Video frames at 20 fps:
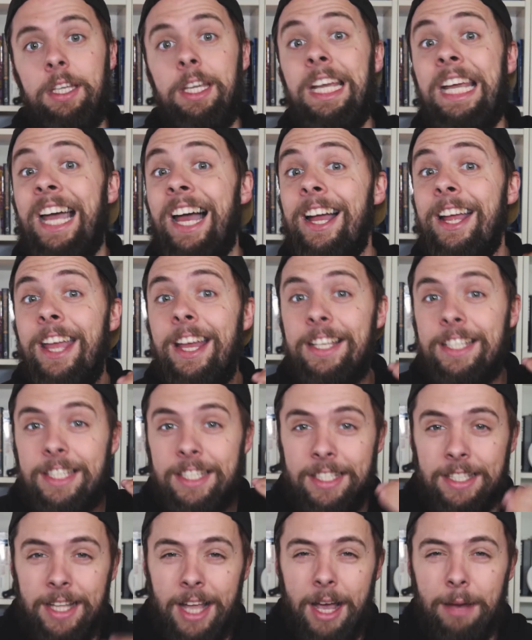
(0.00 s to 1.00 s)
You can get
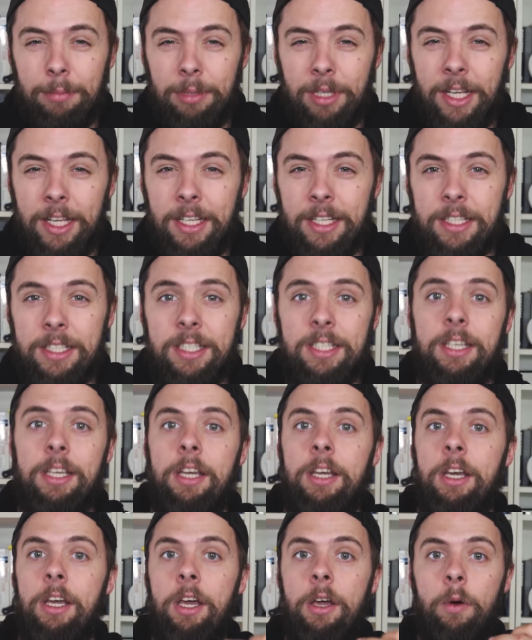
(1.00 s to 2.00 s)
snap links,
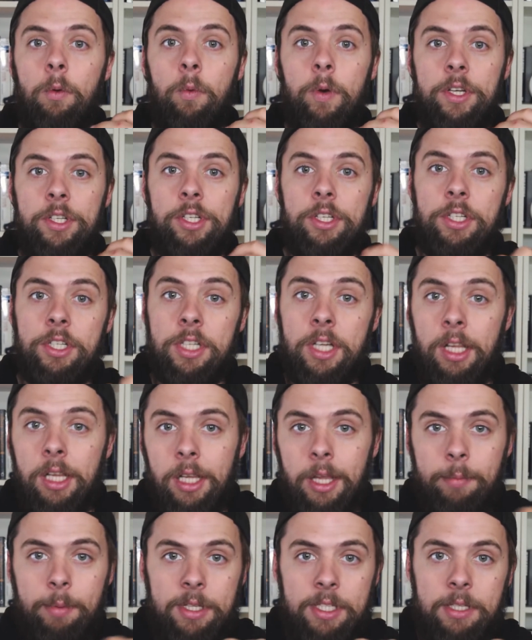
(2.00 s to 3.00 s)
which you just
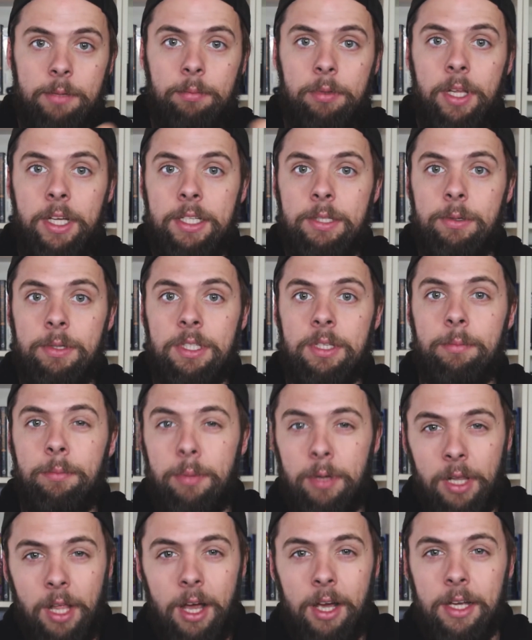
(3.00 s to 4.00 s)
clip into place with some
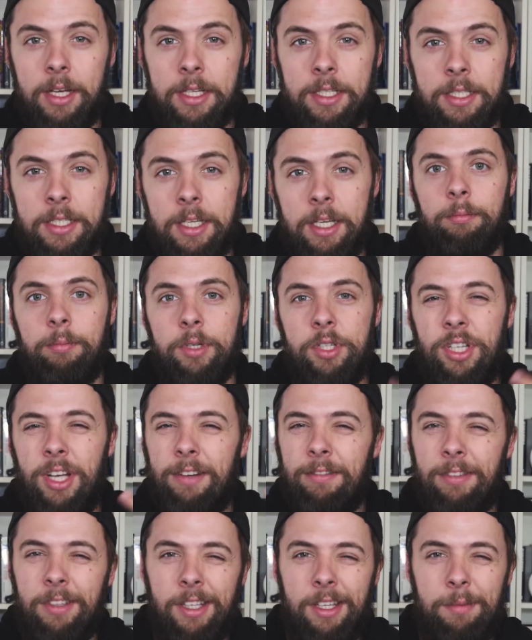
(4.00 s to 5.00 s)
pliers, but
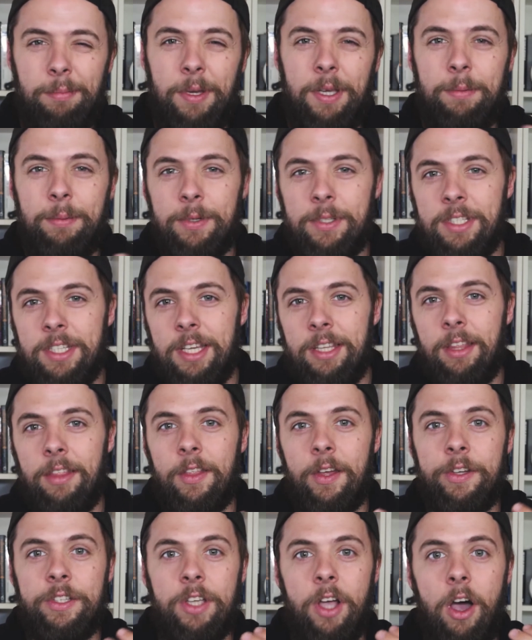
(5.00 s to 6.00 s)
generally people say that
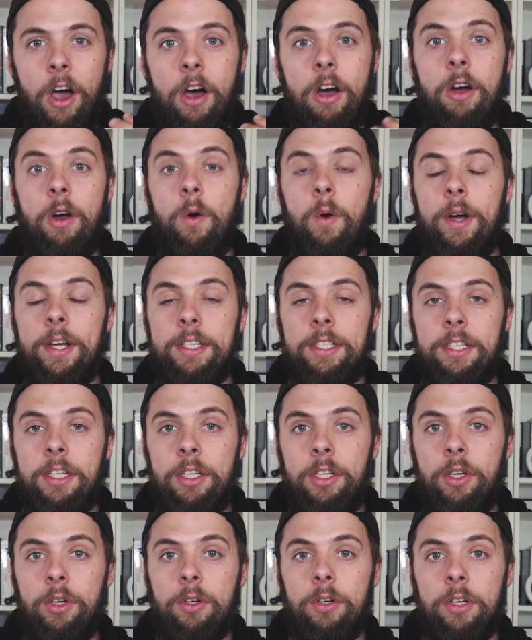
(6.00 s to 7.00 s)
those aren't quite as
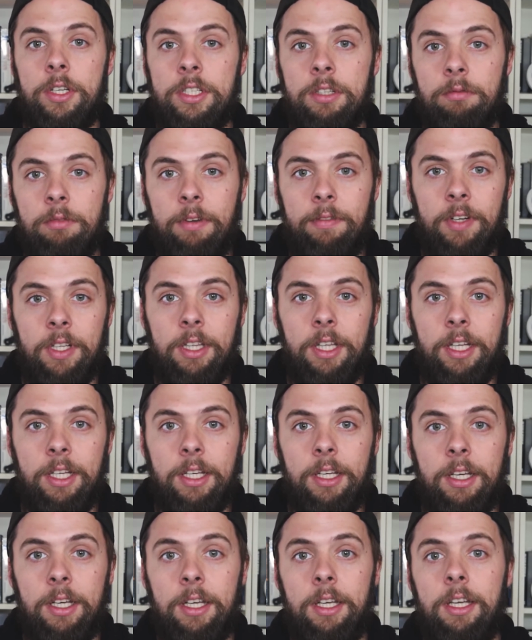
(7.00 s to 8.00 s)
secure as a rivet
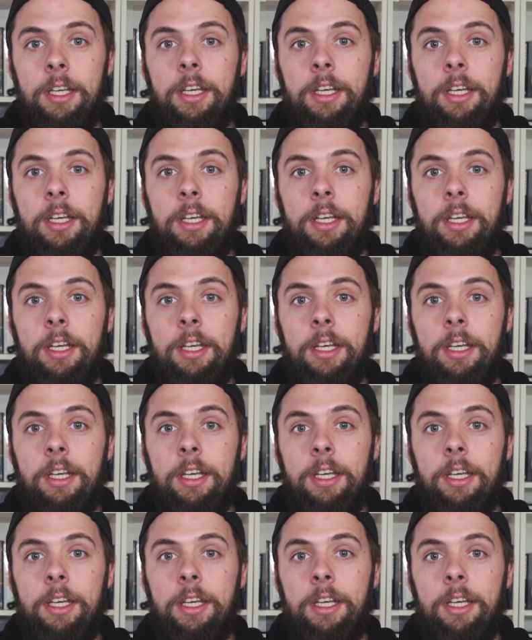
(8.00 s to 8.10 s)
link.